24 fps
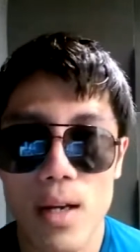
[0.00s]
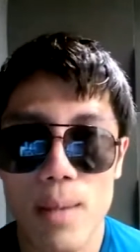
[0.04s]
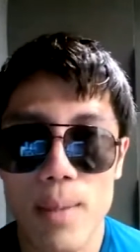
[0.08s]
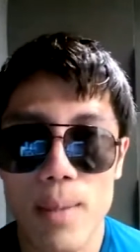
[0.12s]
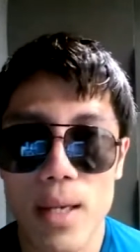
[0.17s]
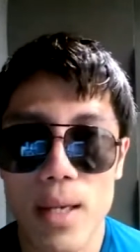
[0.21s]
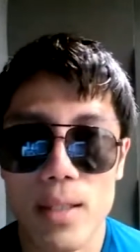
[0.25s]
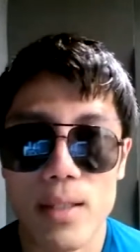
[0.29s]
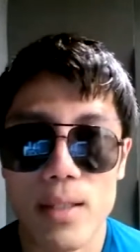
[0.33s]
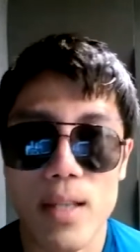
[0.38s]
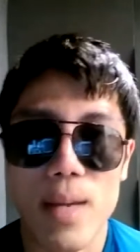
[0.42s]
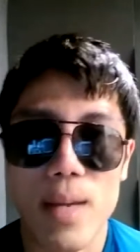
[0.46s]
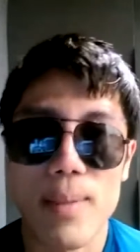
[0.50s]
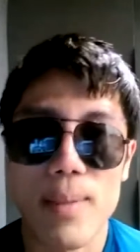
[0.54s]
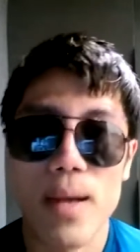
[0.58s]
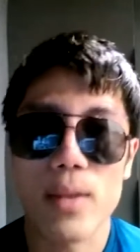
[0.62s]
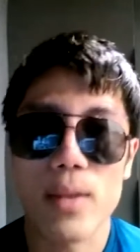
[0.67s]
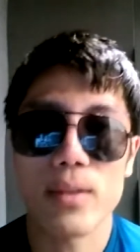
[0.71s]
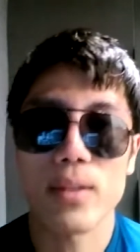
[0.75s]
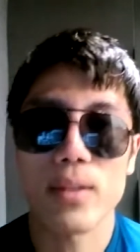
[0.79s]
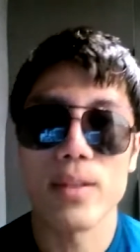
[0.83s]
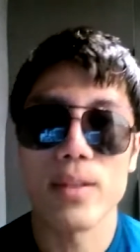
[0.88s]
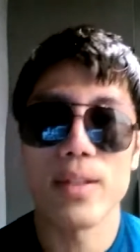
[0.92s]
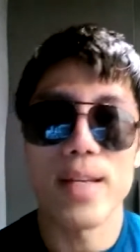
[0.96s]
about,
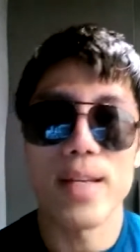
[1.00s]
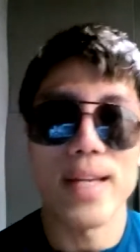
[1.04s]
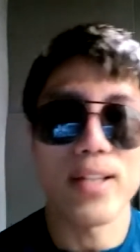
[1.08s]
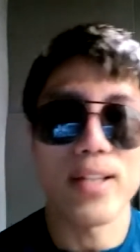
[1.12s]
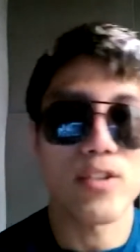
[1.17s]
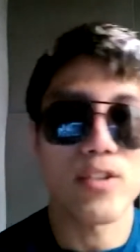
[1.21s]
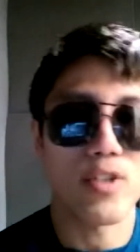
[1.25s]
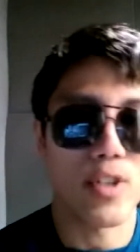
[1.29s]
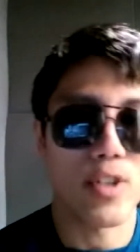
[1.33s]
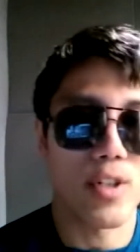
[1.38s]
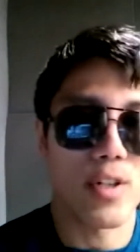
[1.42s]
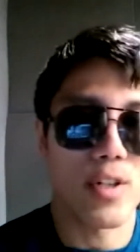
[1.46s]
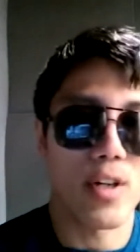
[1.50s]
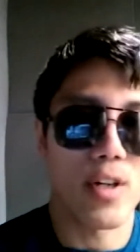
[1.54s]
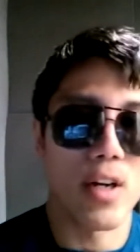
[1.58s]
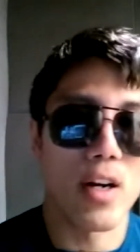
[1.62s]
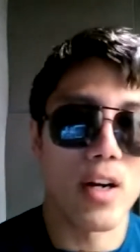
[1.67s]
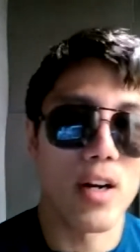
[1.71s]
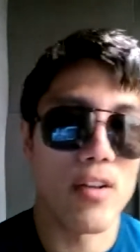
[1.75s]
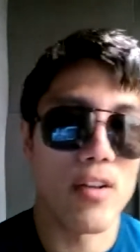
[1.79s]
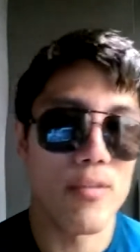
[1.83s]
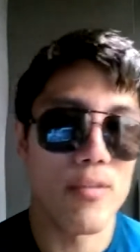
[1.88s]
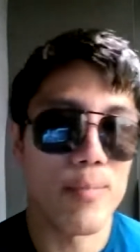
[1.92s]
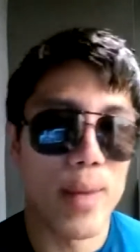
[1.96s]
about the nature
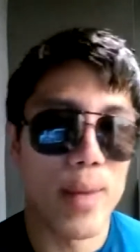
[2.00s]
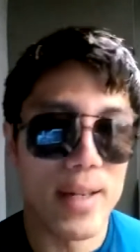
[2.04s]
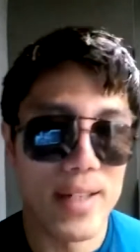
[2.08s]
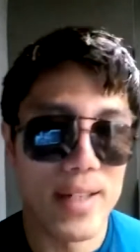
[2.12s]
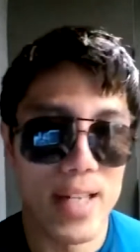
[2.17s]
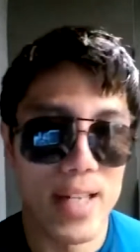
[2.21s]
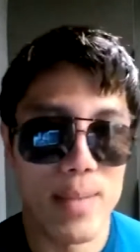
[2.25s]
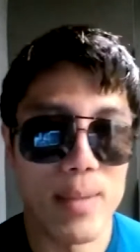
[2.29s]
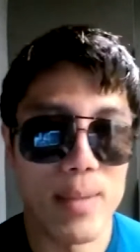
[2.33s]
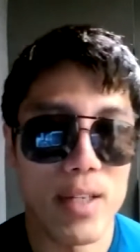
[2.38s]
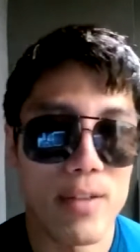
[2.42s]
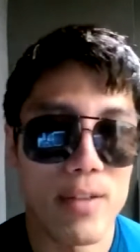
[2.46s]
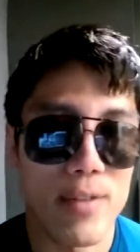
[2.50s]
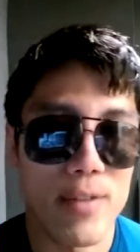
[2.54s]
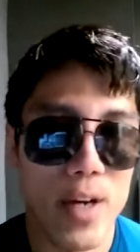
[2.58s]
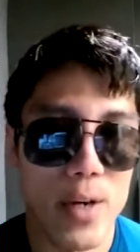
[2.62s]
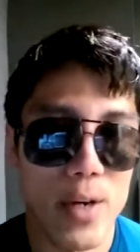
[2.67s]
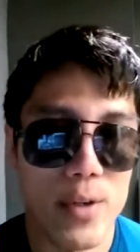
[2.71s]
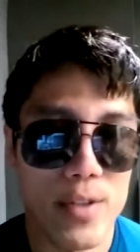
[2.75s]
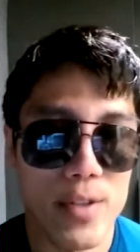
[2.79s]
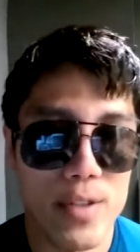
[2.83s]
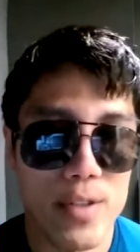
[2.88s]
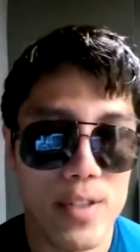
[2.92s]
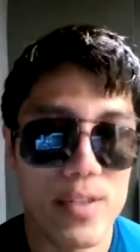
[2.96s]
of pandemic
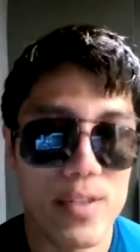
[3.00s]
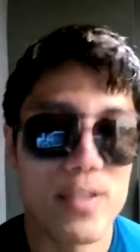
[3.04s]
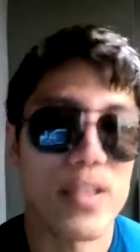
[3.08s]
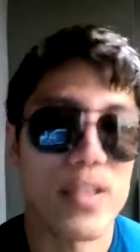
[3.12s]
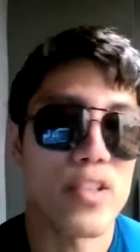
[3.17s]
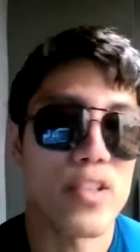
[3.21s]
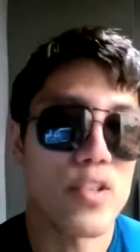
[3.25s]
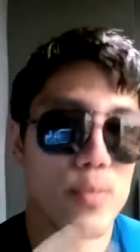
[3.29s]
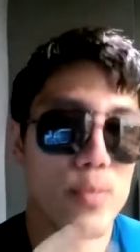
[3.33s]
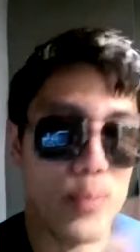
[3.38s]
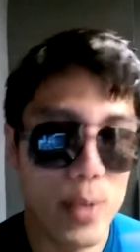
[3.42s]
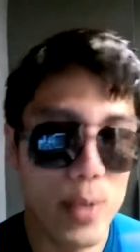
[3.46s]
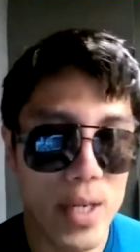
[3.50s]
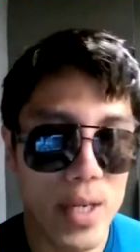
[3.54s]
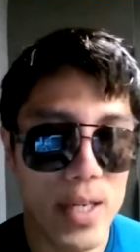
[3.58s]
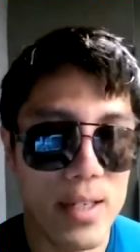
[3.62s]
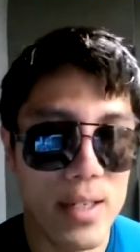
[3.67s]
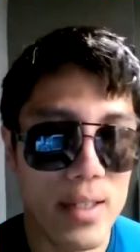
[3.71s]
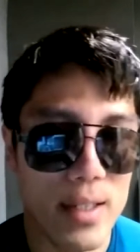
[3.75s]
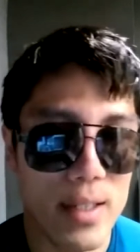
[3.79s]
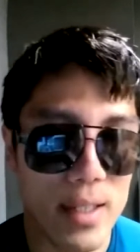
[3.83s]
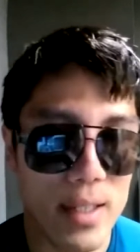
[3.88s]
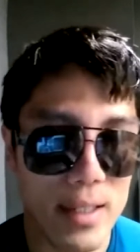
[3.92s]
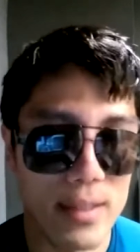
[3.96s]
viruses that
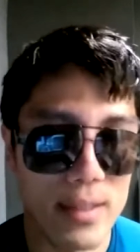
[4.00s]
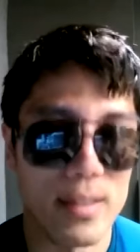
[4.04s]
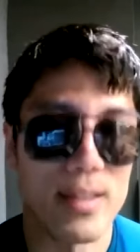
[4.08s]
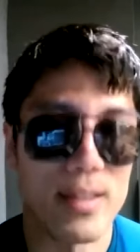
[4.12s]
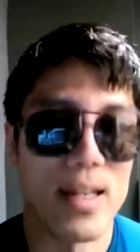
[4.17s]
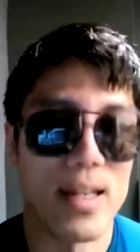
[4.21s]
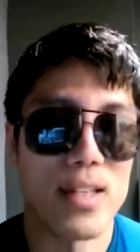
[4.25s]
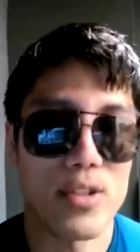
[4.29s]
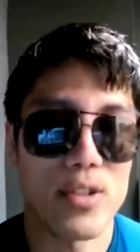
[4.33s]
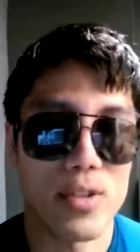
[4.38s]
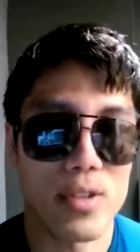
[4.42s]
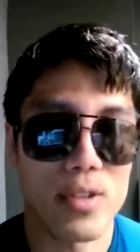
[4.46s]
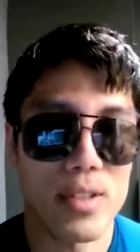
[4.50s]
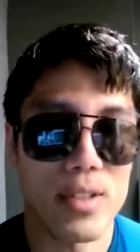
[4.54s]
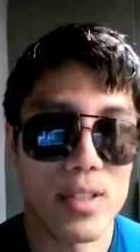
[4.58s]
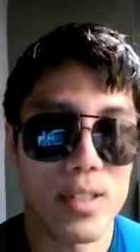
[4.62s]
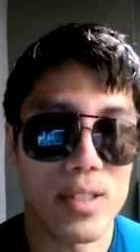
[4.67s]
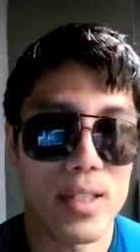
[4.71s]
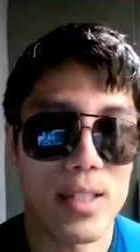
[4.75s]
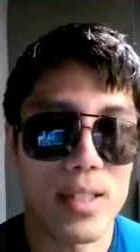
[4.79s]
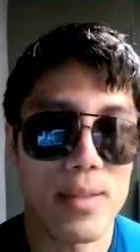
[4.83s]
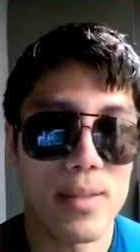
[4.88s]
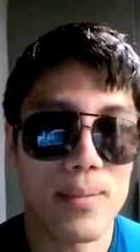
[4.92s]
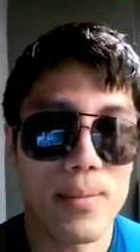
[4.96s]
spread
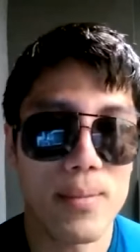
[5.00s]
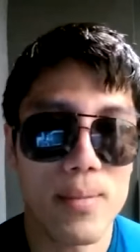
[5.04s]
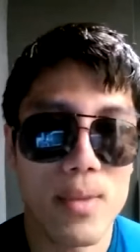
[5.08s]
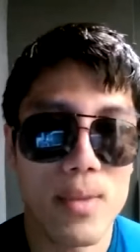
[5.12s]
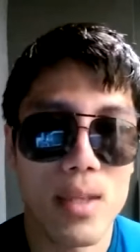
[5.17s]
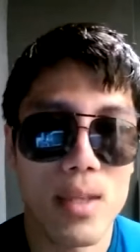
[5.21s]
internationally